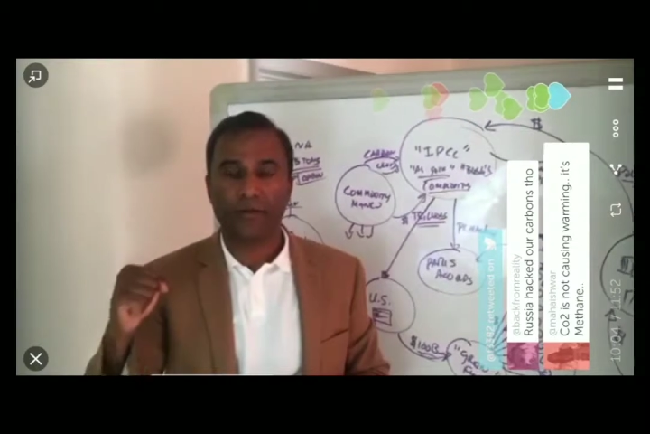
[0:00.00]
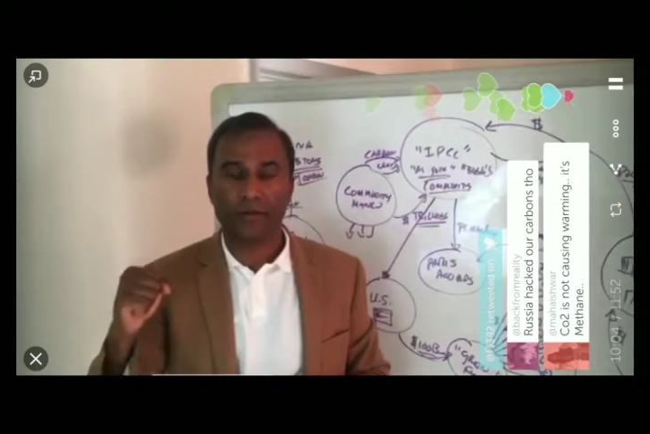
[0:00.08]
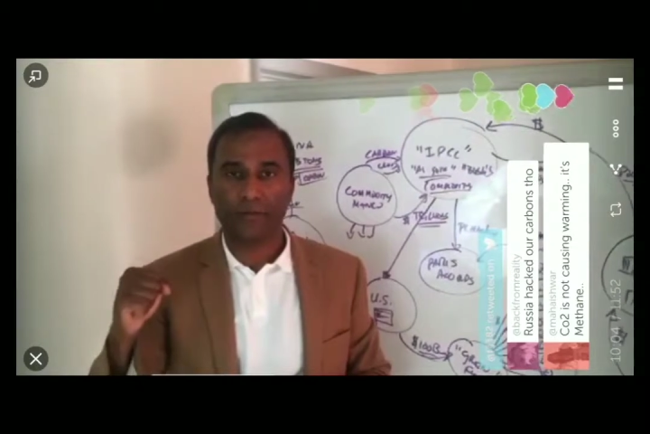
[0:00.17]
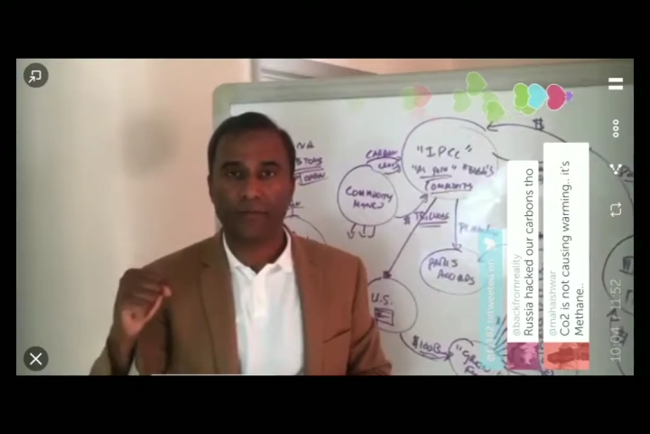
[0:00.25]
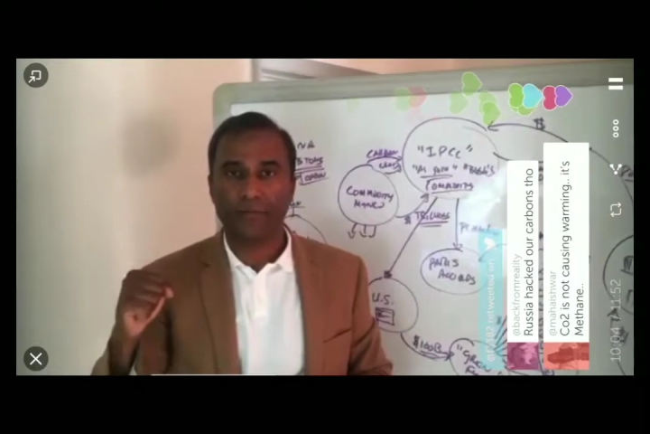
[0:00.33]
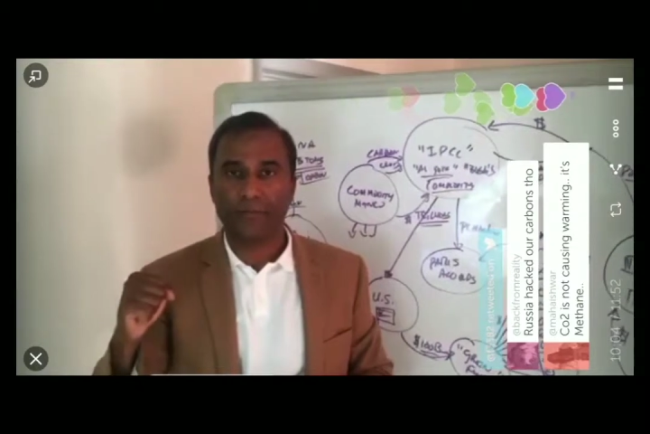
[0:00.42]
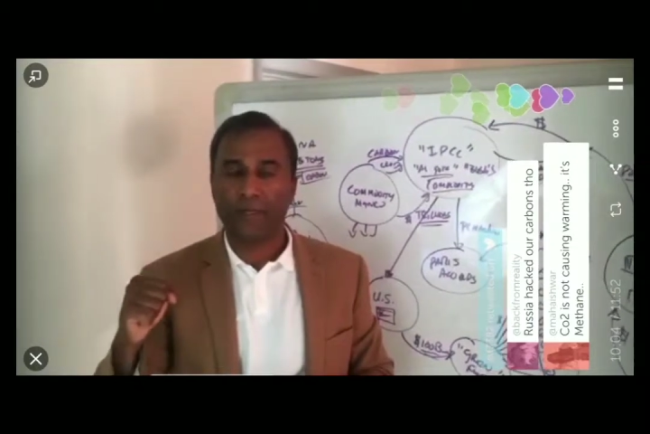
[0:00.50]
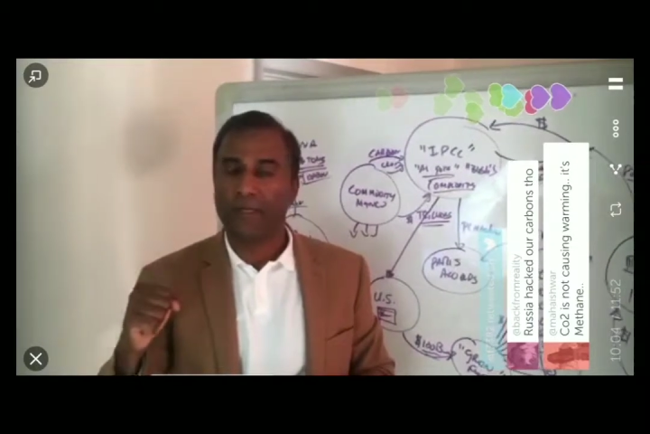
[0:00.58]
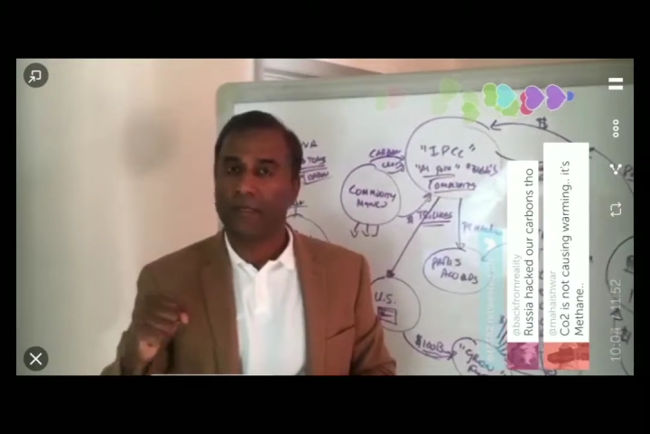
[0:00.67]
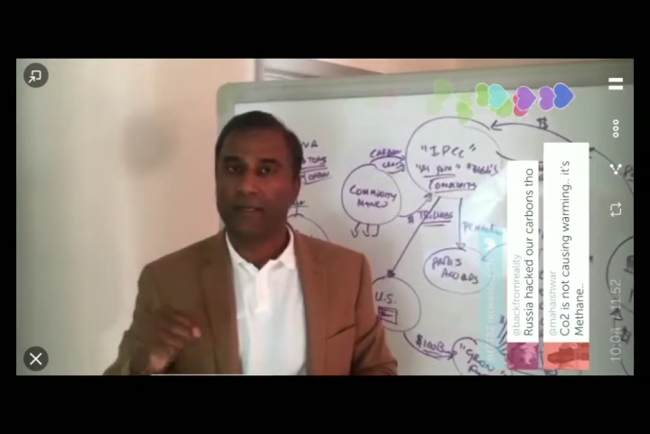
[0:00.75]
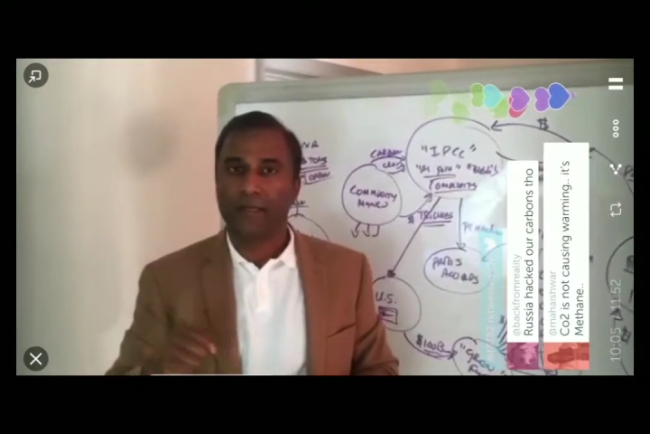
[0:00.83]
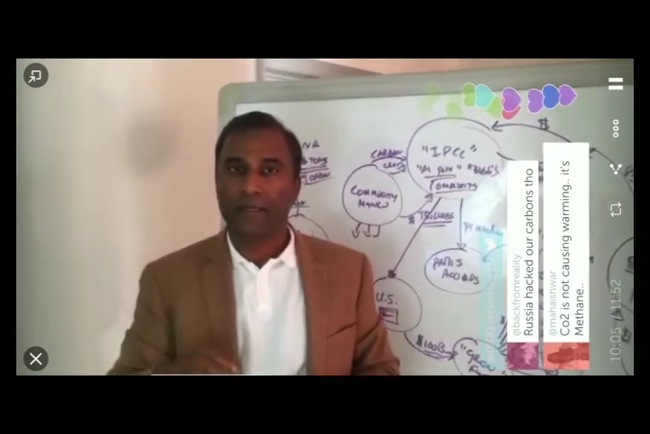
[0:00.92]
Earth.
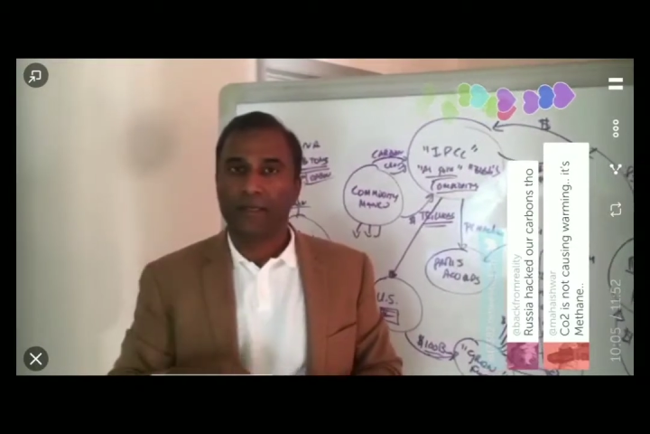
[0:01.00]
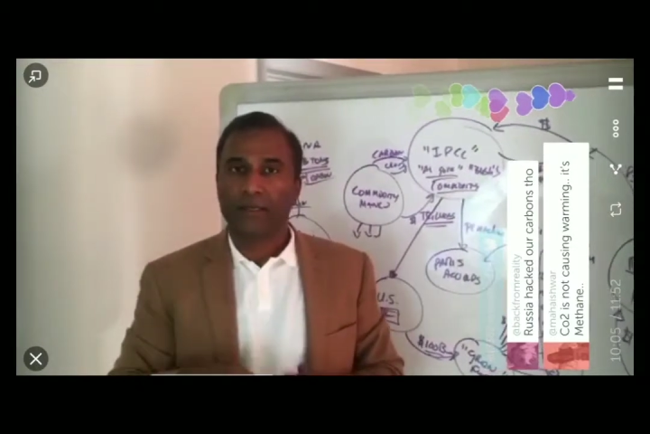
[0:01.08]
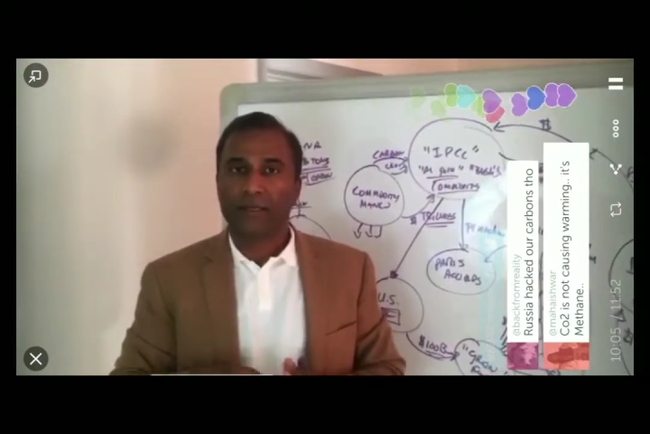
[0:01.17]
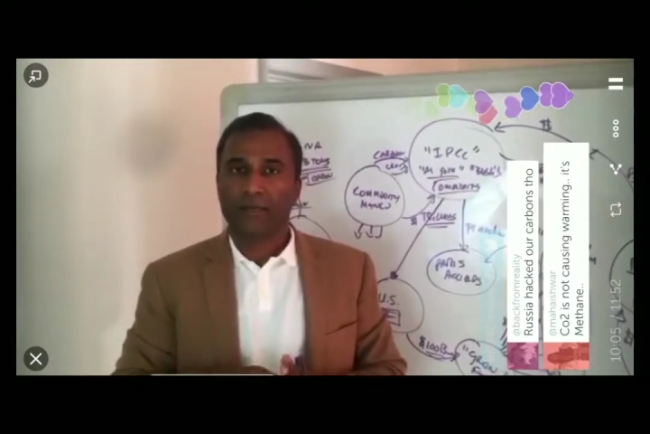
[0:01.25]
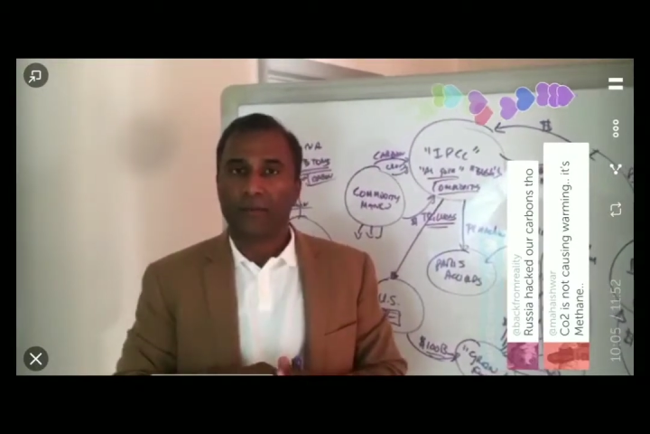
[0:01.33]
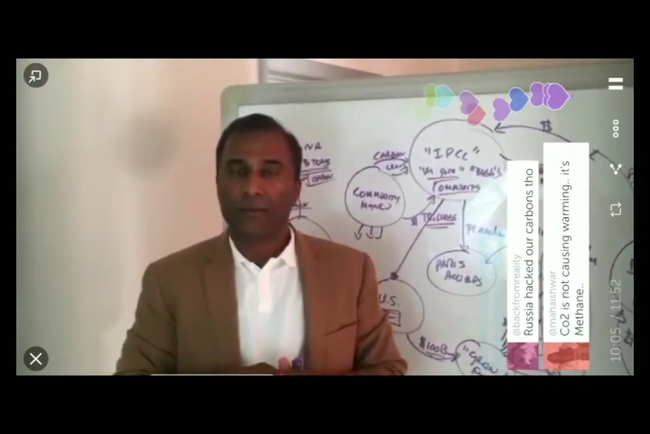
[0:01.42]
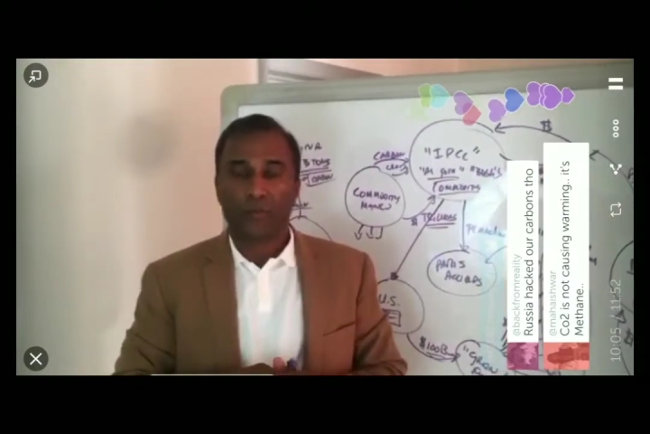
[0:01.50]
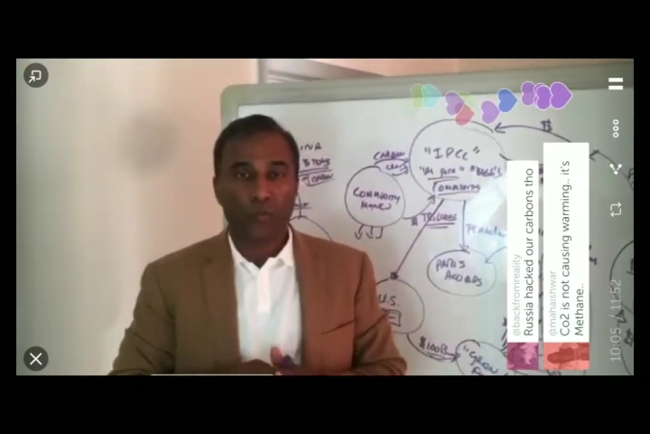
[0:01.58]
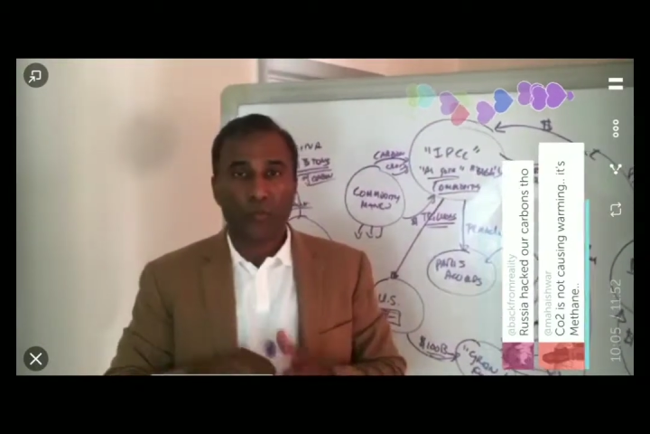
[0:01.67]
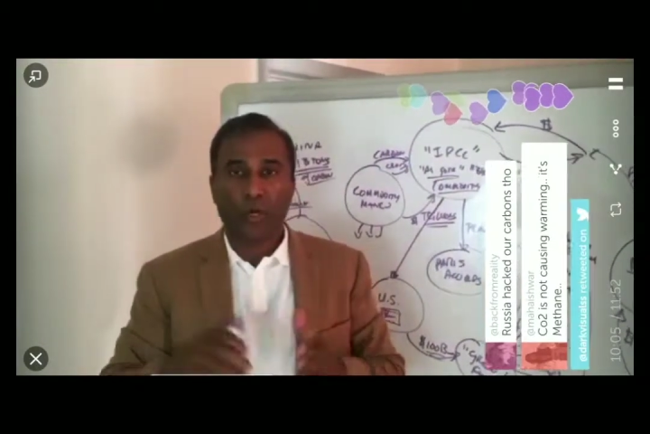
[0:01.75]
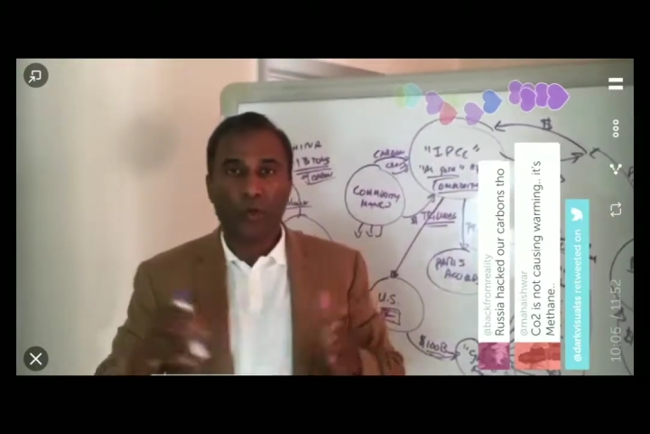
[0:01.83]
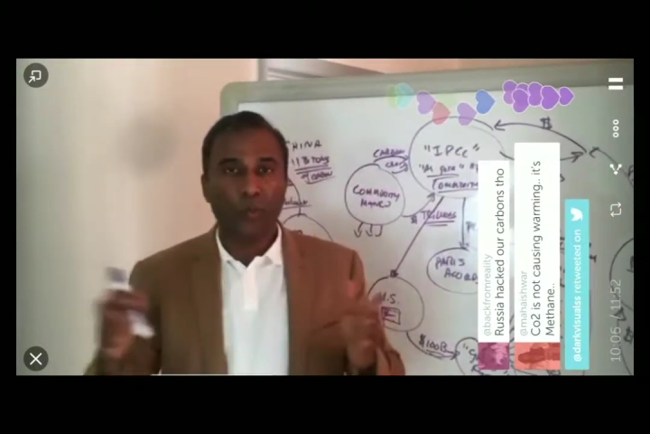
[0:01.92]

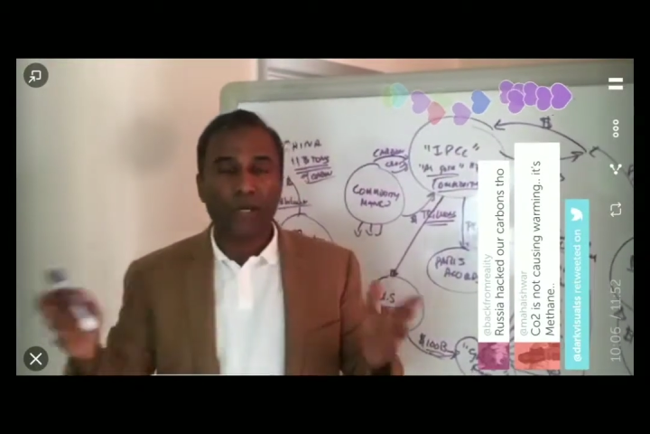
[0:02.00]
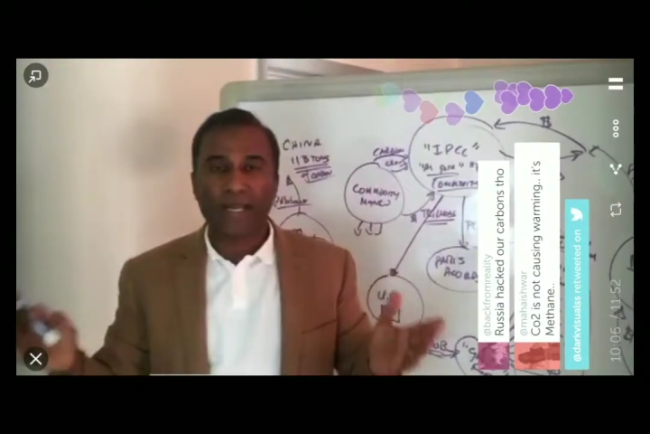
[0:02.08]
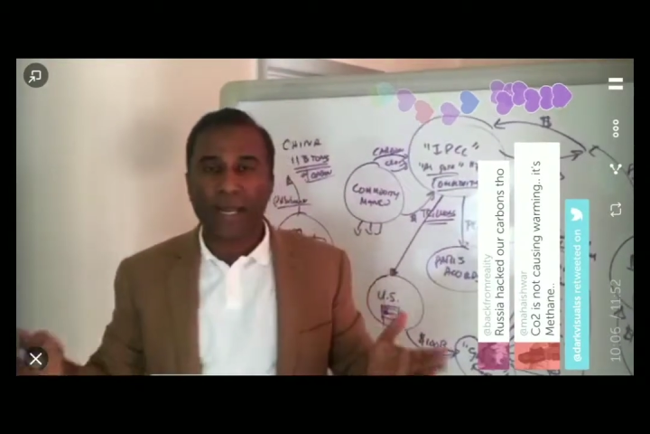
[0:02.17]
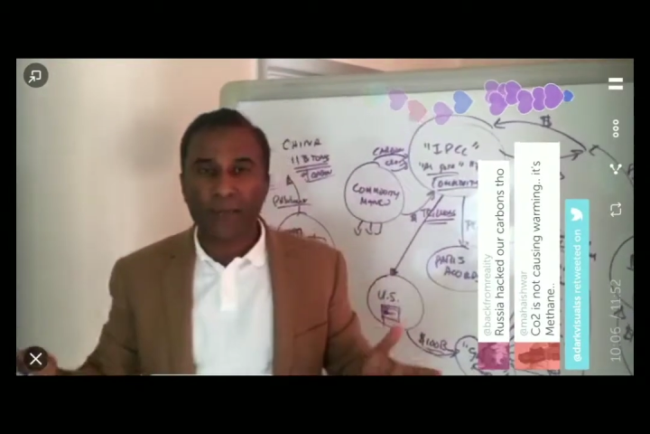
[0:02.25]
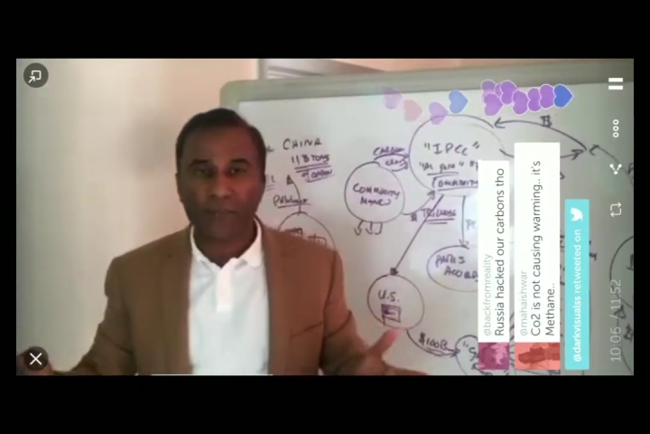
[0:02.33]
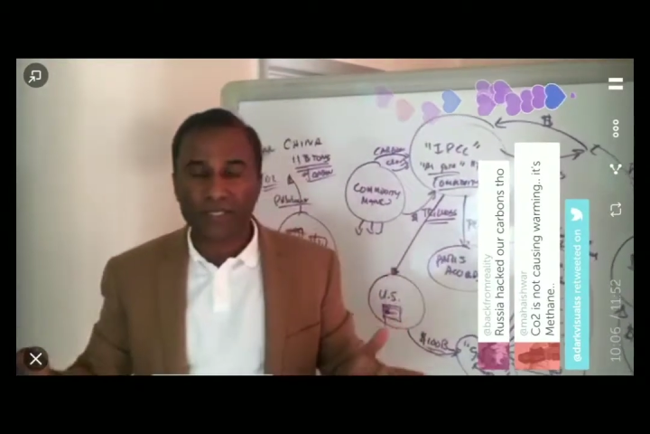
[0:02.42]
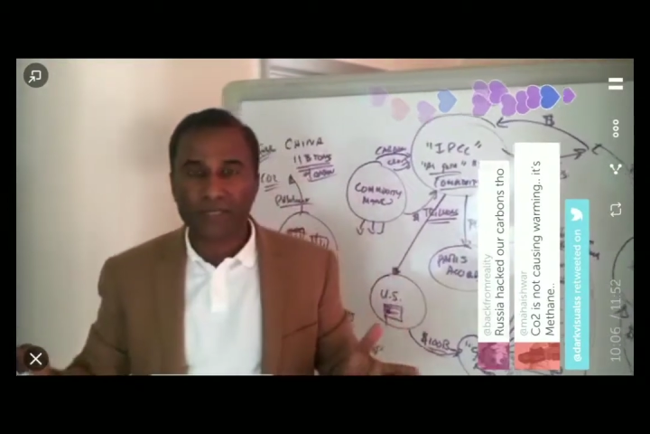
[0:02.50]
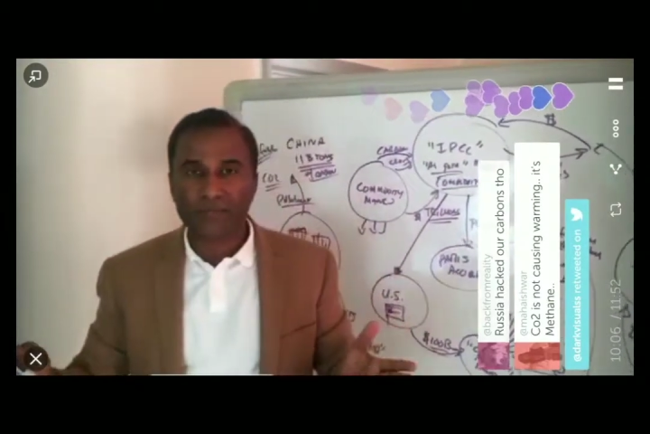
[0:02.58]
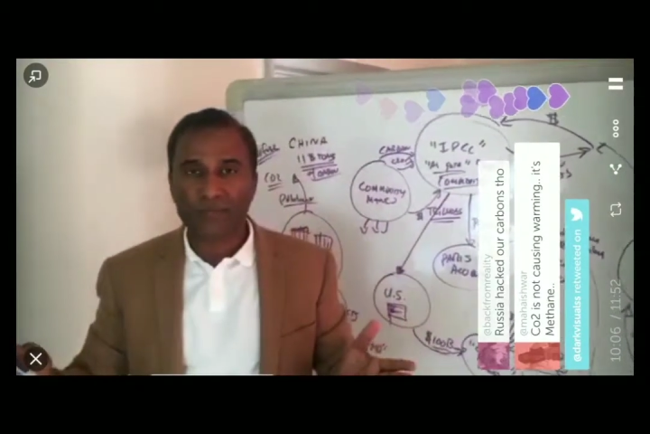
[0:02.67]
Well, what happens?